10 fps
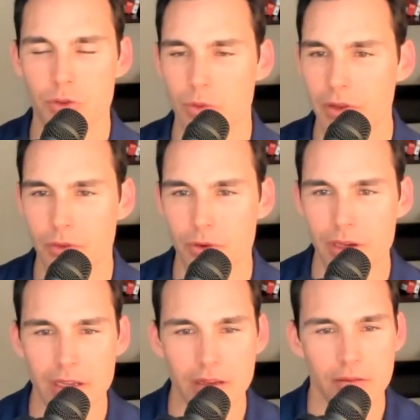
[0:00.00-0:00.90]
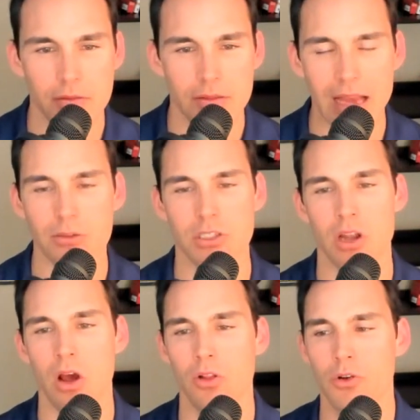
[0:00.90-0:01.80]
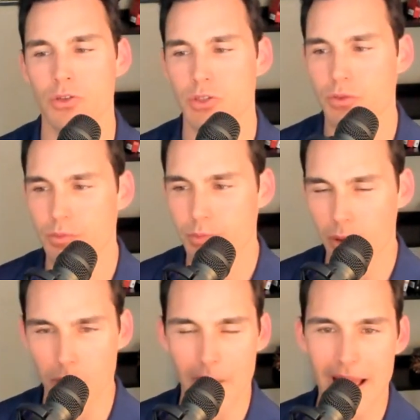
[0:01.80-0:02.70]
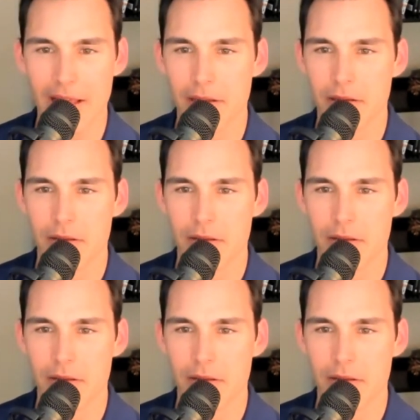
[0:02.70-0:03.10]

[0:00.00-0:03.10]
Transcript: $23,000 per pad.